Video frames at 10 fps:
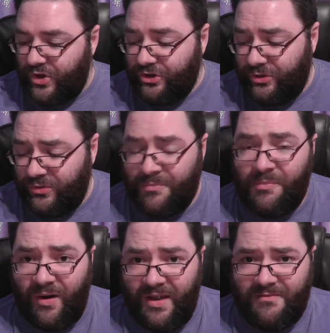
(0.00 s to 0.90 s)
You can
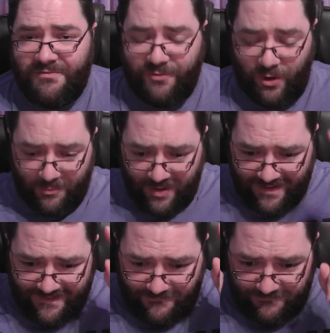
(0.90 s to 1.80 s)
buy it from
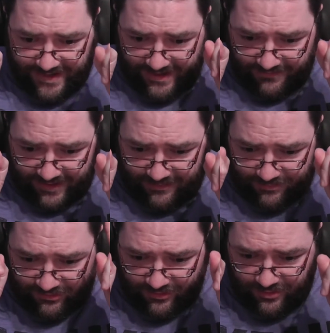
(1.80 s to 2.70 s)

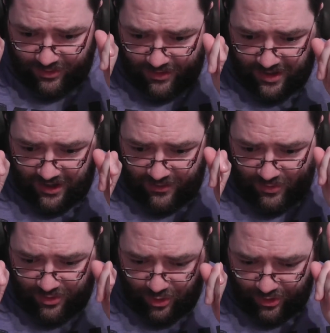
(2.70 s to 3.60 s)

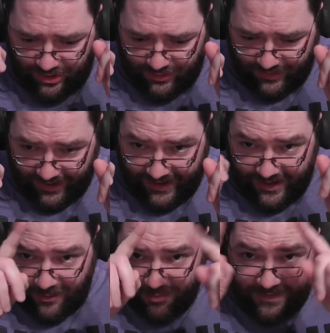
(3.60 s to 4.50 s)
vanillavapes.co.uk.
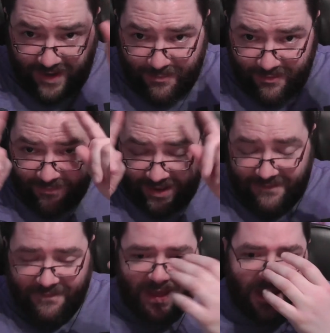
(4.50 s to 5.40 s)
I'll put that above my
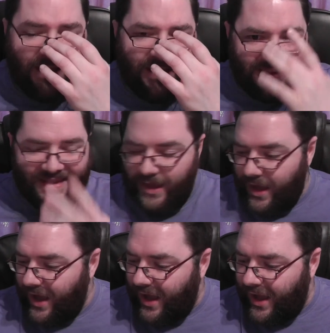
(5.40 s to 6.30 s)
head there.
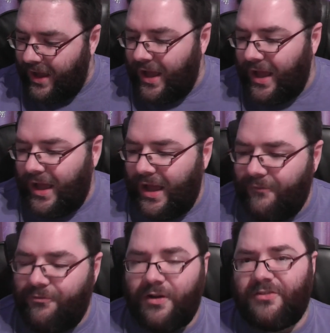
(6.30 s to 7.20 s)

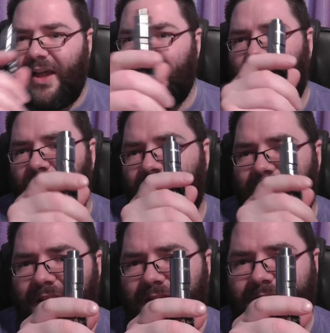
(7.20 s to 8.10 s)
And for a tank like
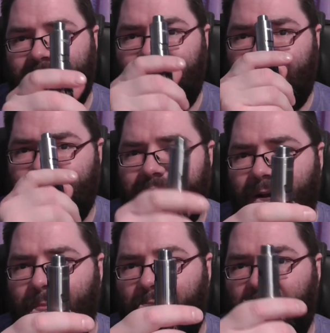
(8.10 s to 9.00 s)
this,
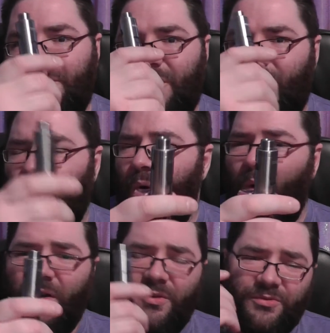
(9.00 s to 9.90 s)
sub-ohm,
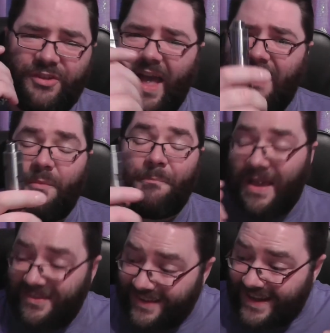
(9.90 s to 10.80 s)
coils,
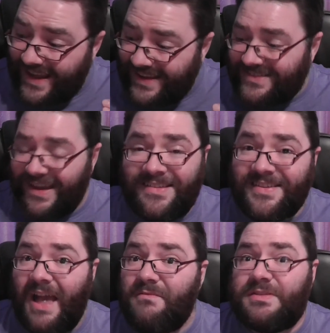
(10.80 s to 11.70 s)
basically it
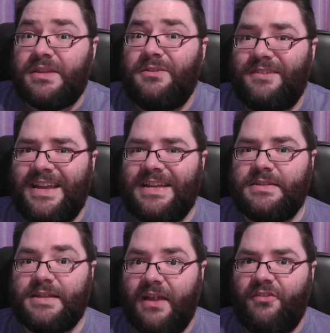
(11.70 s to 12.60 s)
contains everything you need
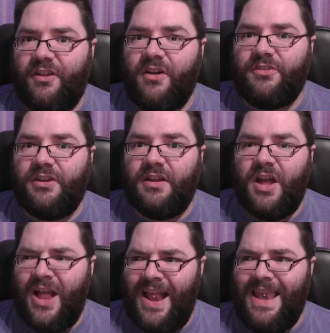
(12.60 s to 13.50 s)
to get started,
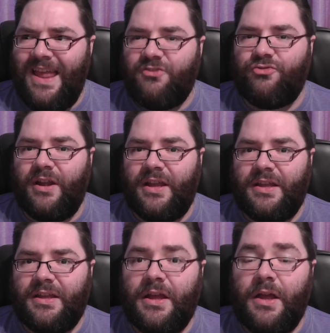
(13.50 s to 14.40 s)
literally.
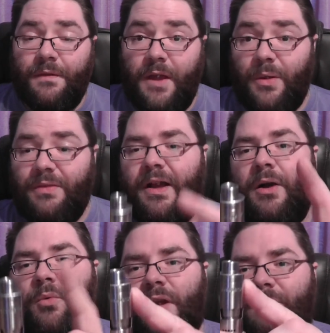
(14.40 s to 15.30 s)
The only thing I
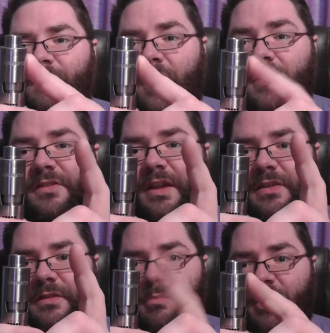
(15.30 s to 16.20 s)
would advise
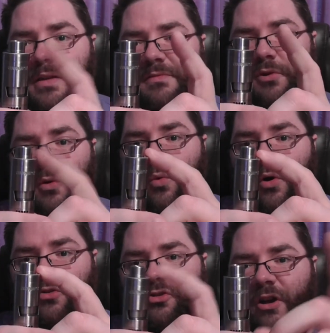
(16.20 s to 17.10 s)
is to put it through a
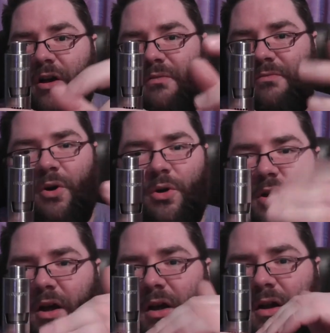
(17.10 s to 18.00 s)
wash,
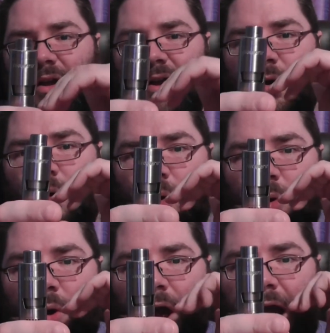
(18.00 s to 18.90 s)
vodka,
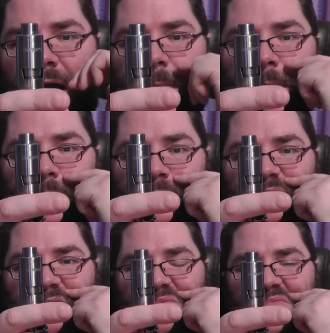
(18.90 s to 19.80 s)
or a
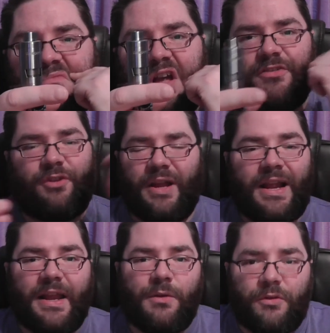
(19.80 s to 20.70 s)
sonic
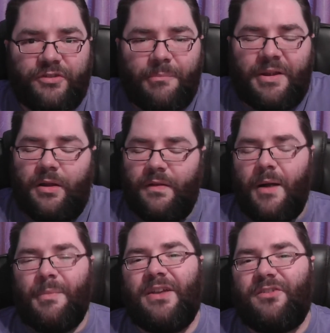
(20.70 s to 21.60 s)
cleaner or something like
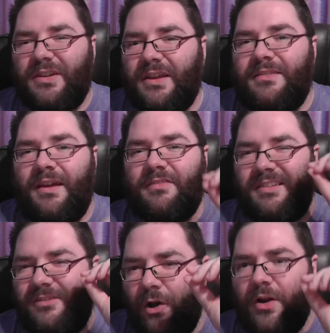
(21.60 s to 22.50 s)
that, because I did taste
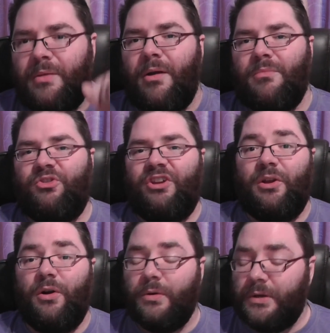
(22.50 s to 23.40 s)
a tiny bit of machine
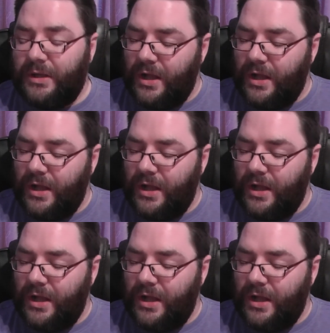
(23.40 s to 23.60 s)
oil.